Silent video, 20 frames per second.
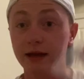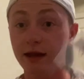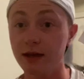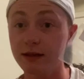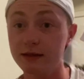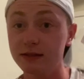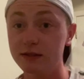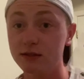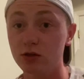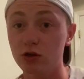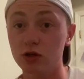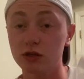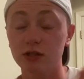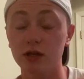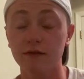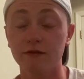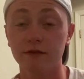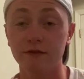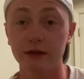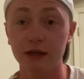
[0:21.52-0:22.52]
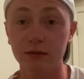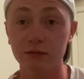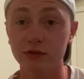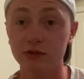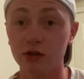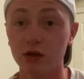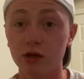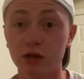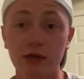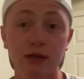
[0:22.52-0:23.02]
I got these hooks off of
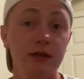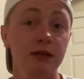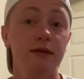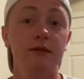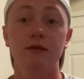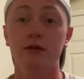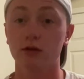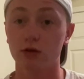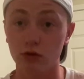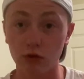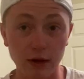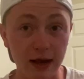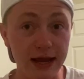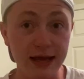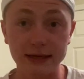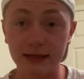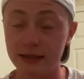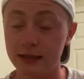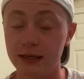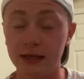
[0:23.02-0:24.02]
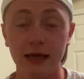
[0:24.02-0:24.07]
Amazon. They're great.